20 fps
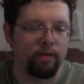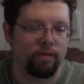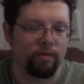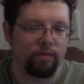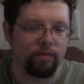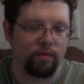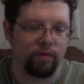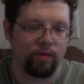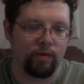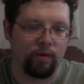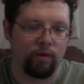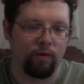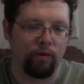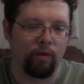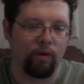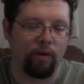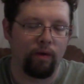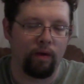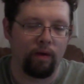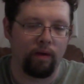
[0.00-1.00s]
So
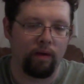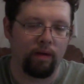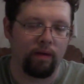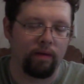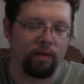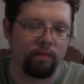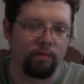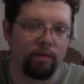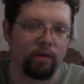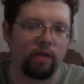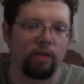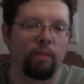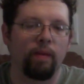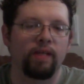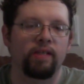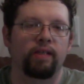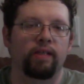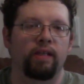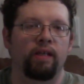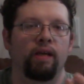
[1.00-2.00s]
you
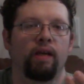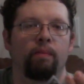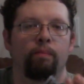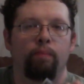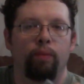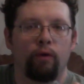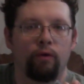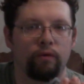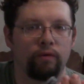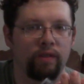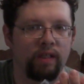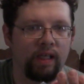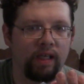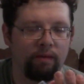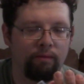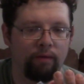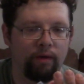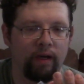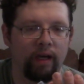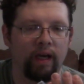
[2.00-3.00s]
basically pull the
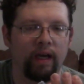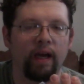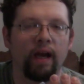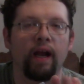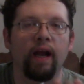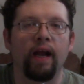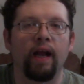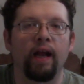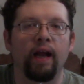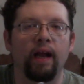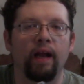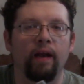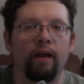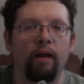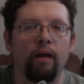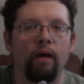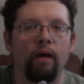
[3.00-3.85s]
ring, and